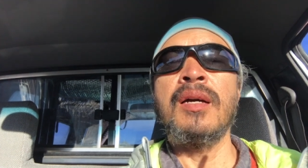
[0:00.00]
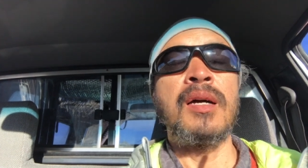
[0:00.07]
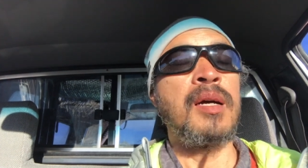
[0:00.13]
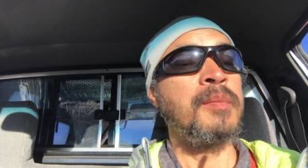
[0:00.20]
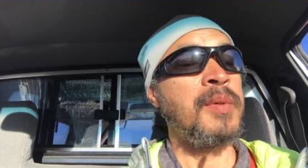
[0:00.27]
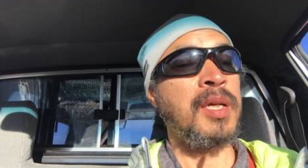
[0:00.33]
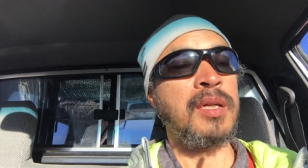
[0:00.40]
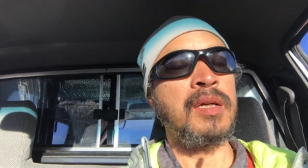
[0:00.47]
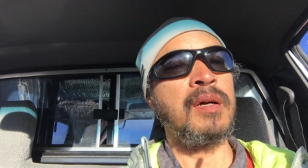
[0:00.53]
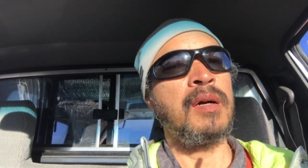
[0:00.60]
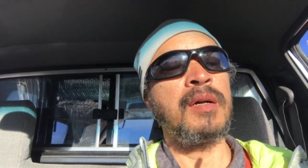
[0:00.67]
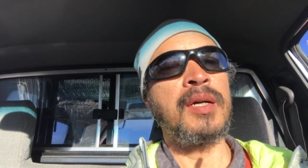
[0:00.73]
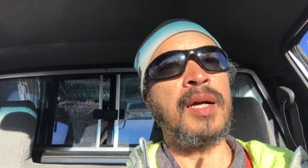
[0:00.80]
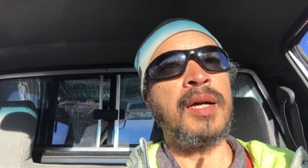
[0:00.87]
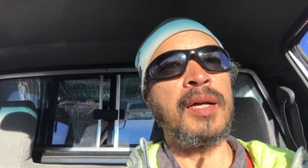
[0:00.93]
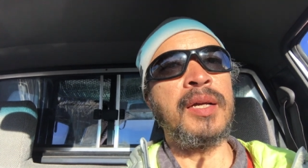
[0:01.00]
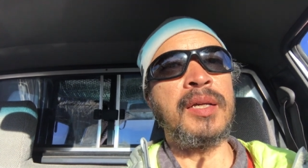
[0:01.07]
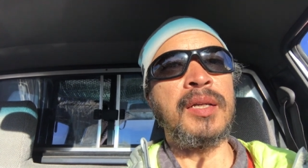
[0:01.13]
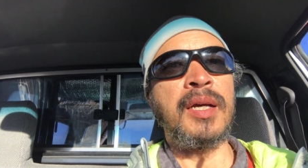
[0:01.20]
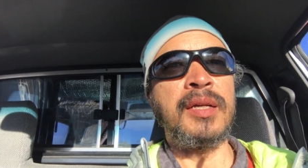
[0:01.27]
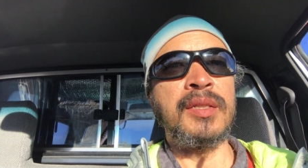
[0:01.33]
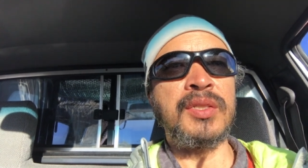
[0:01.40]
I'm not a car guy
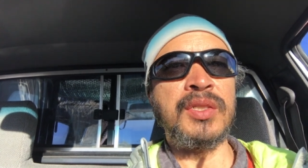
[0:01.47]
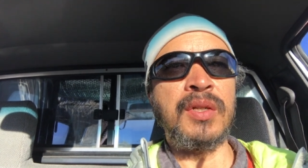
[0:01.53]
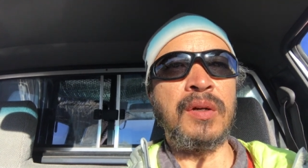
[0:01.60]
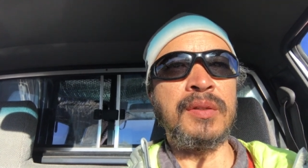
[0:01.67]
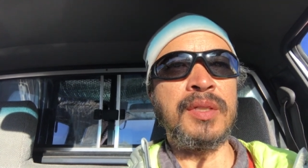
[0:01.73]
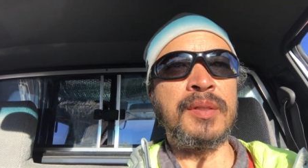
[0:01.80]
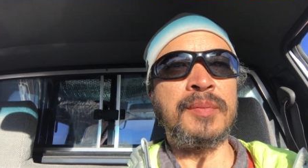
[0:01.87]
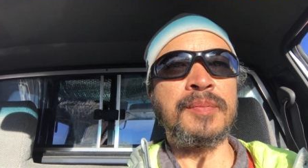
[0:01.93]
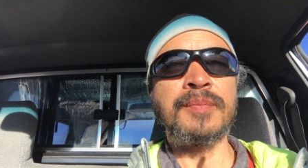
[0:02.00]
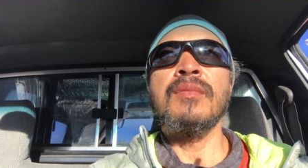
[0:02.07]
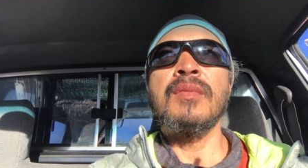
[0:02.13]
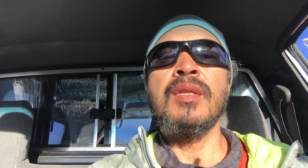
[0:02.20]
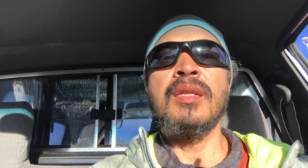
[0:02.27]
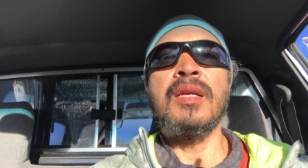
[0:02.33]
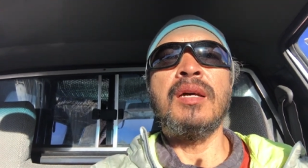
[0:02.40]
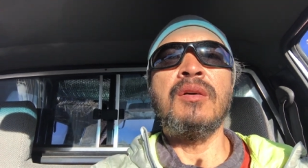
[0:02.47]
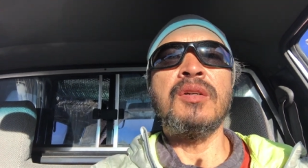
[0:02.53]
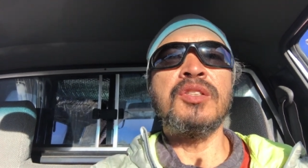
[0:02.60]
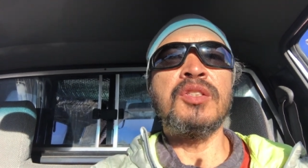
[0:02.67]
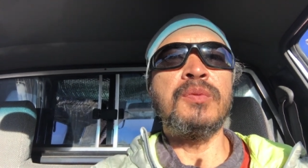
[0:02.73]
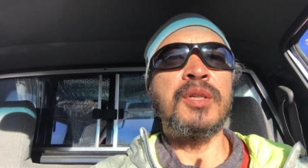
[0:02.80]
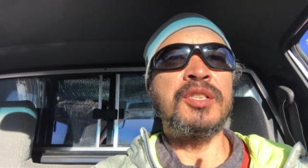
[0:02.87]
and I installed it. Now I'll
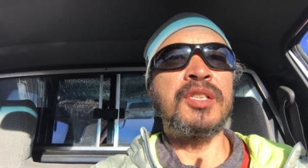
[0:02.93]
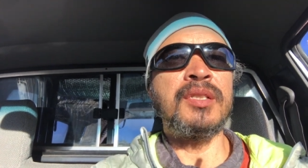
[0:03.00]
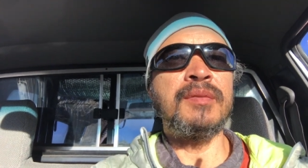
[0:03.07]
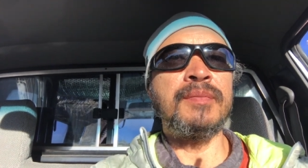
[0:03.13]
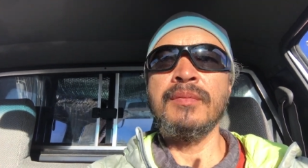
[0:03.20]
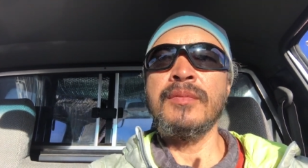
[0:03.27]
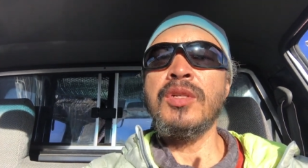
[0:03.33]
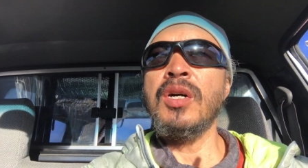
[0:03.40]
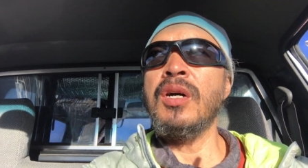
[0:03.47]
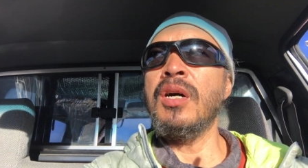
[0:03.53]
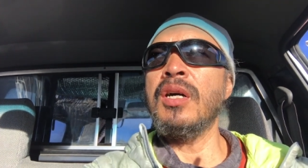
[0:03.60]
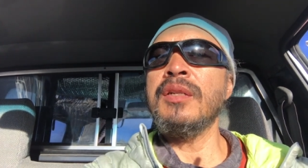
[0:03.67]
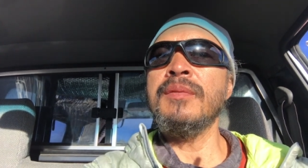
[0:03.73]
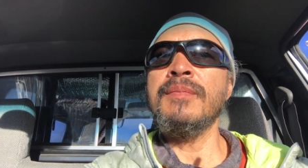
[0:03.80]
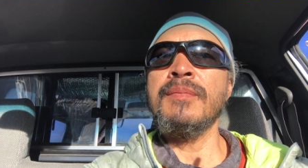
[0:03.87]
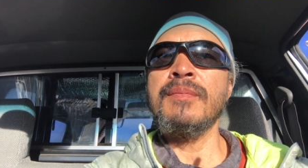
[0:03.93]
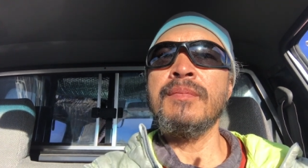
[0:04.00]
switch it on